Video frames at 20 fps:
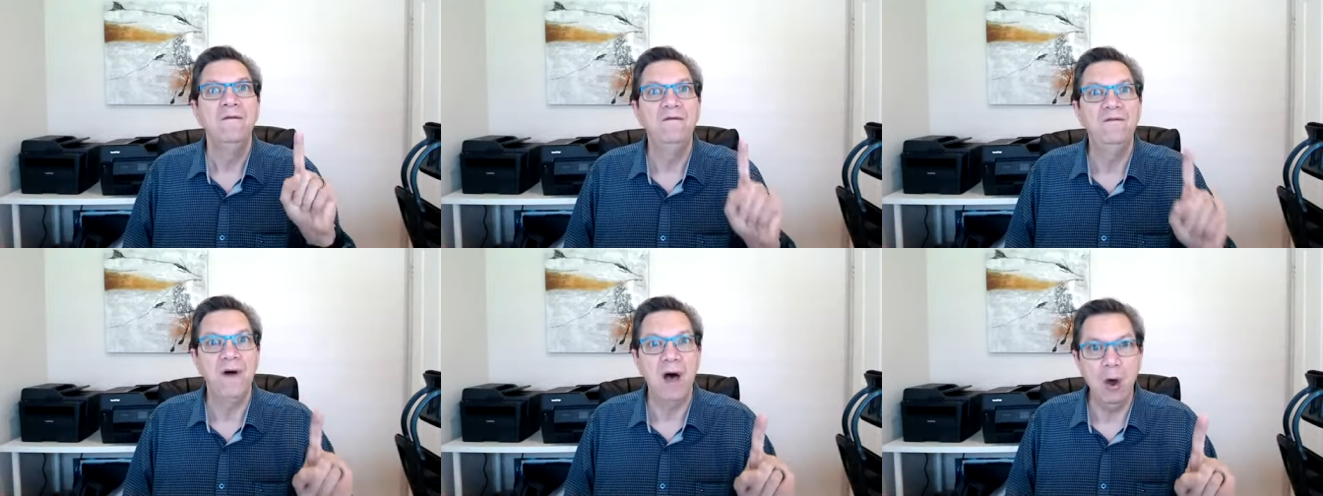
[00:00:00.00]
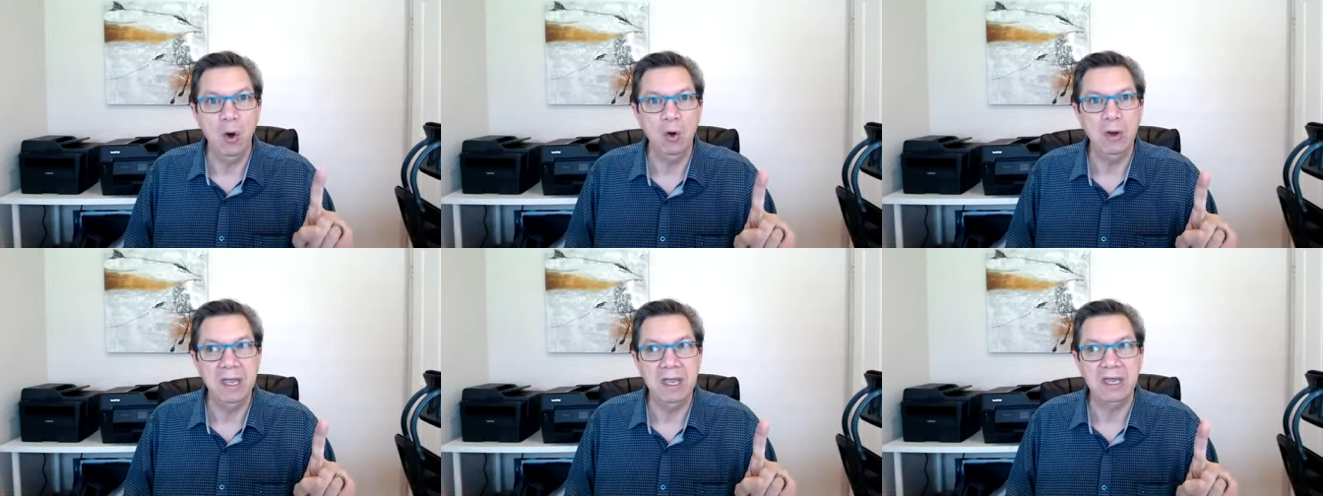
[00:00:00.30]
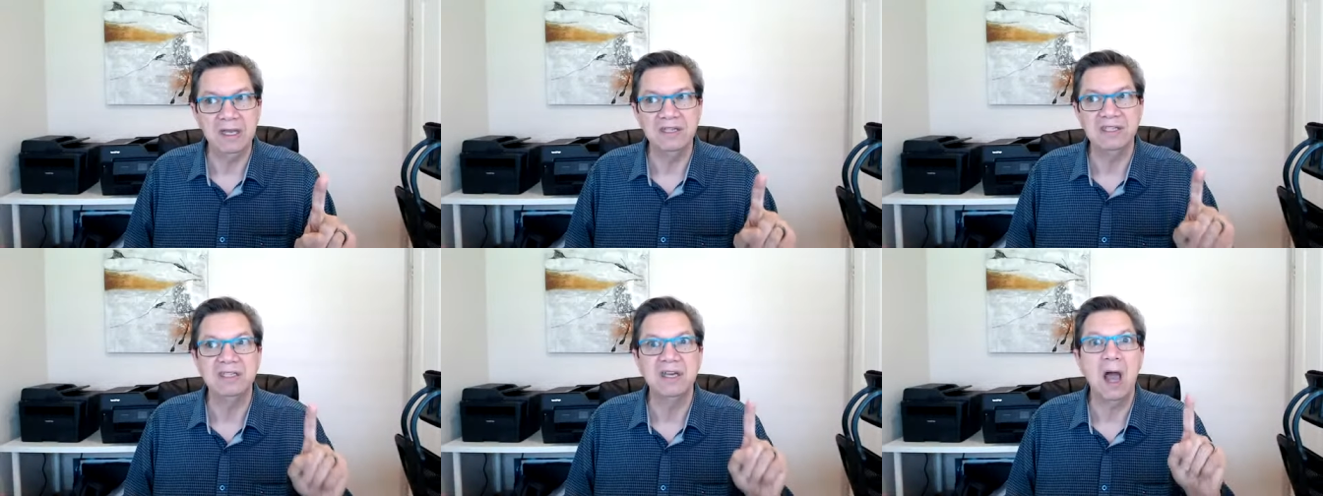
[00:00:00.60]

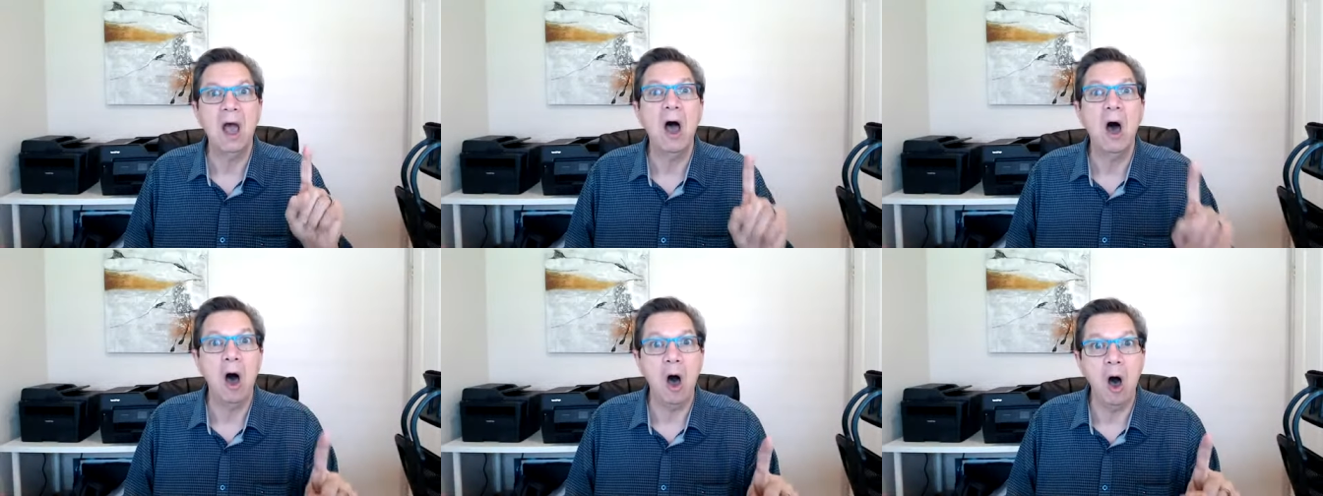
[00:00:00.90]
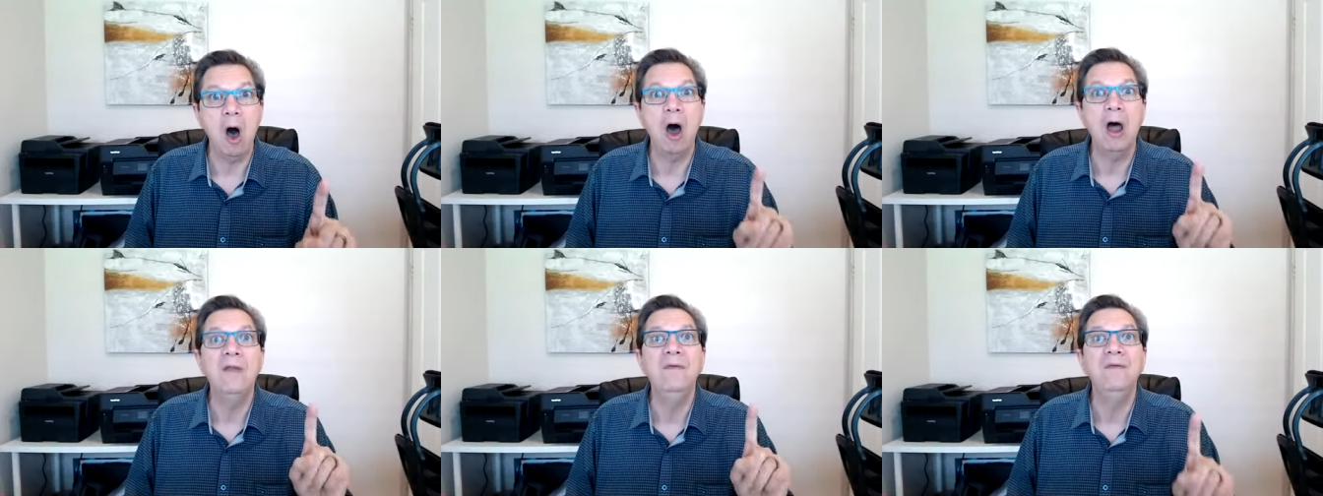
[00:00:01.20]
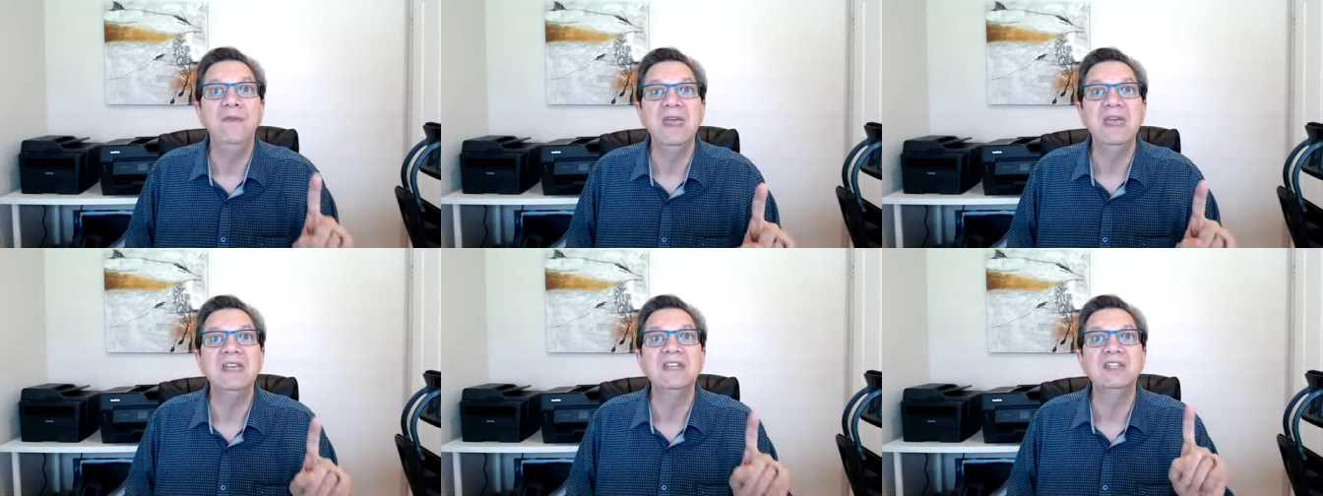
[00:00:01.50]
focused on
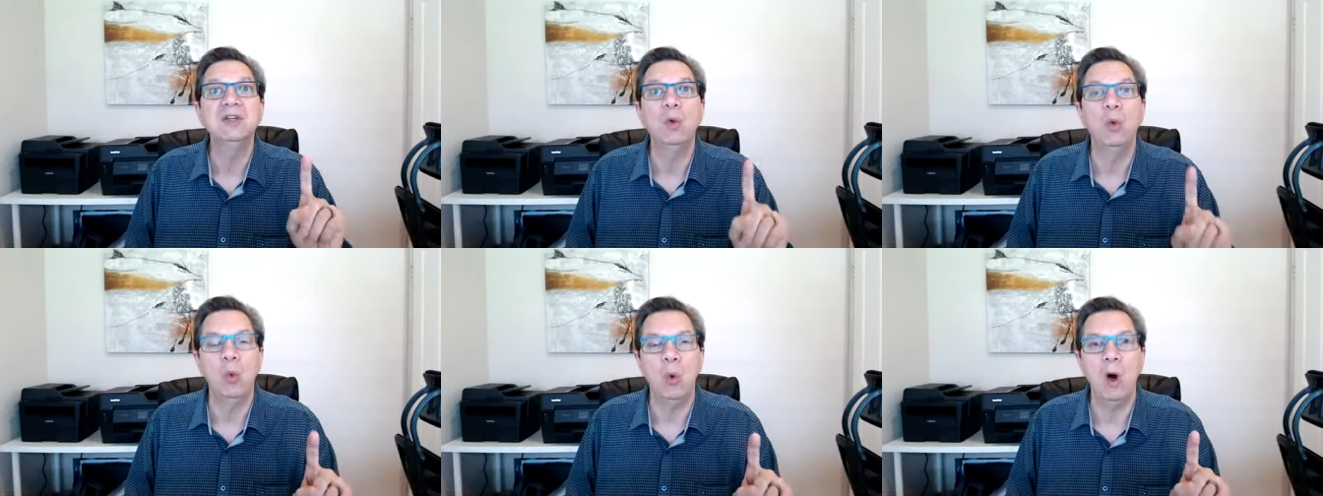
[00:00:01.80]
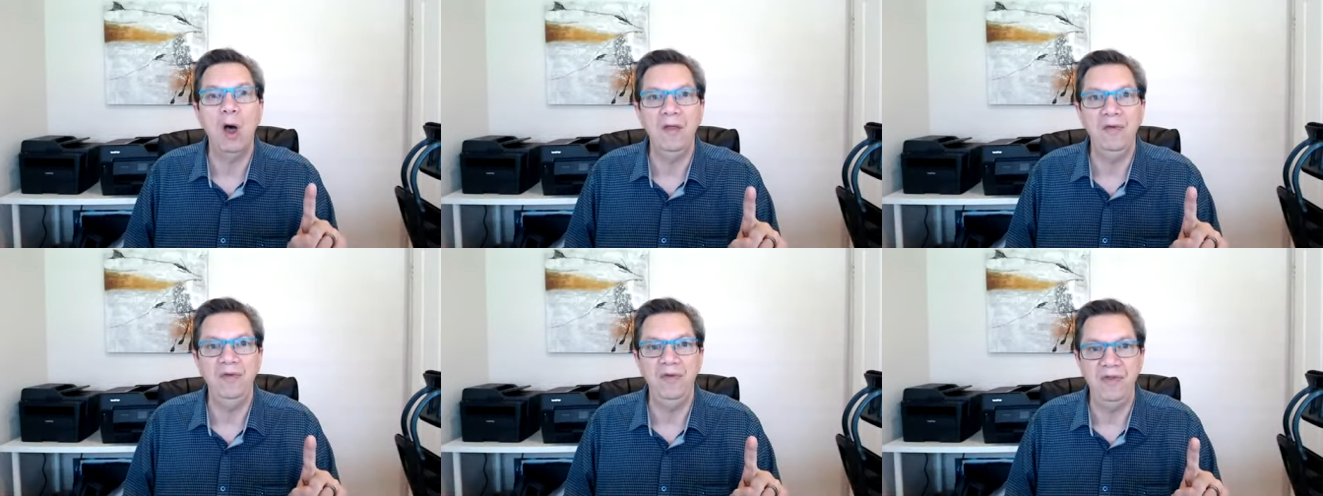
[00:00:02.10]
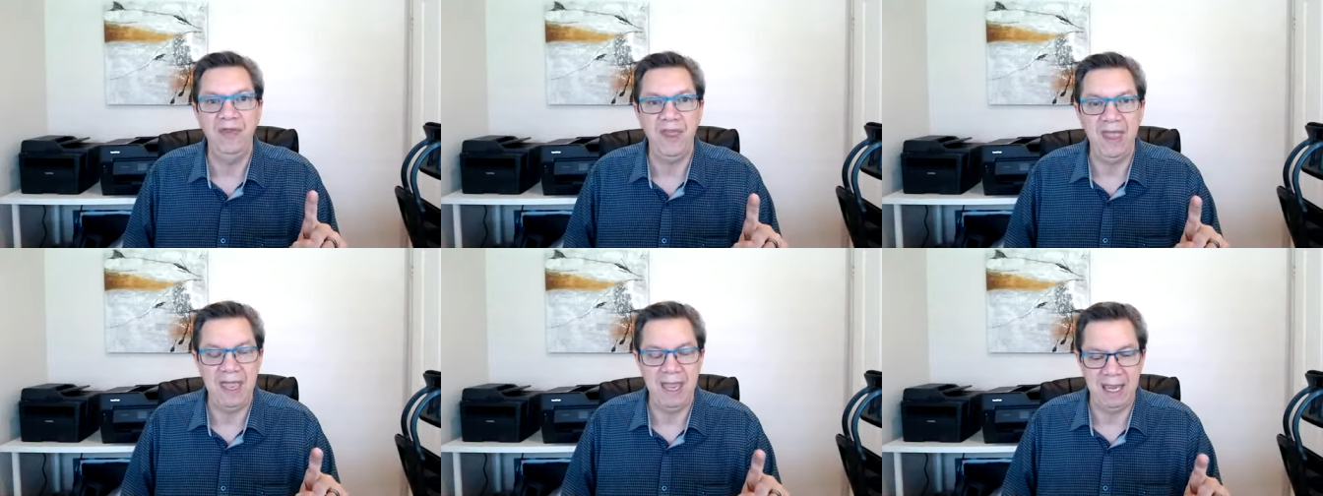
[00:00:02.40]
this one
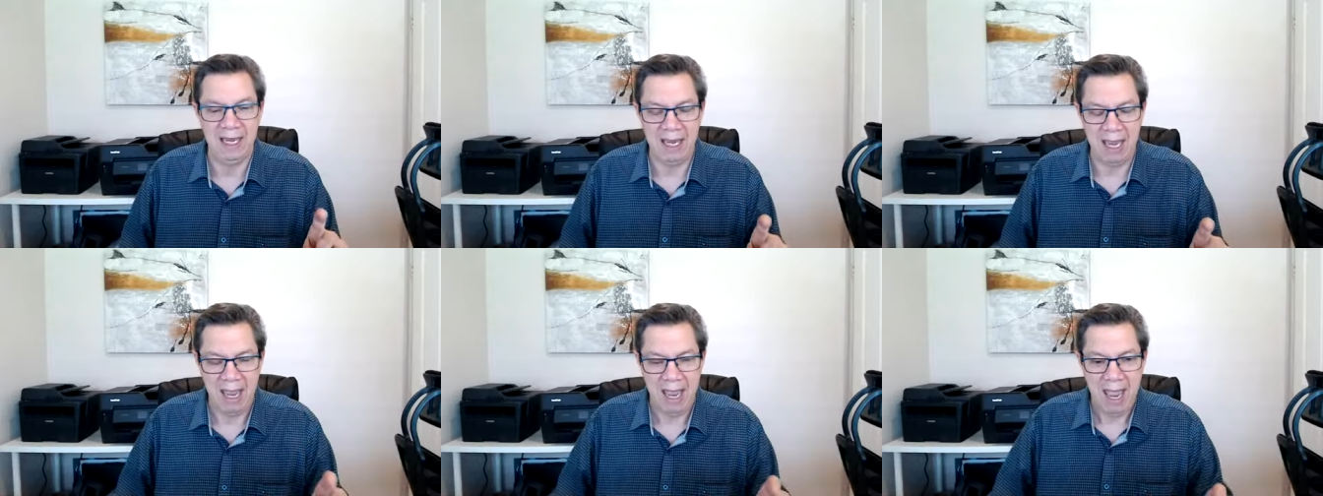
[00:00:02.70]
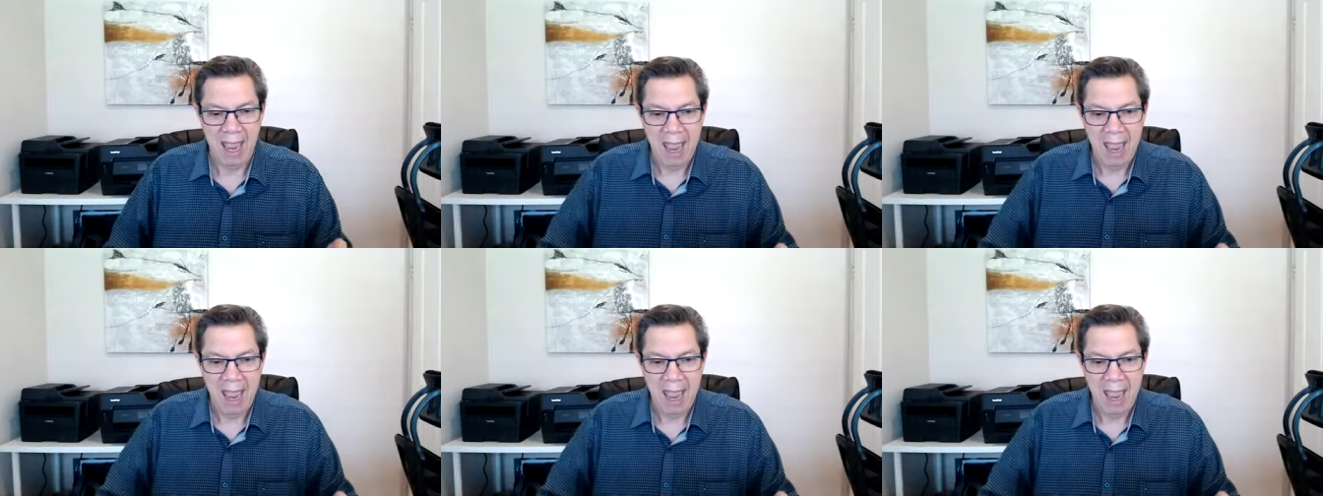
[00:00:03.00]
thing.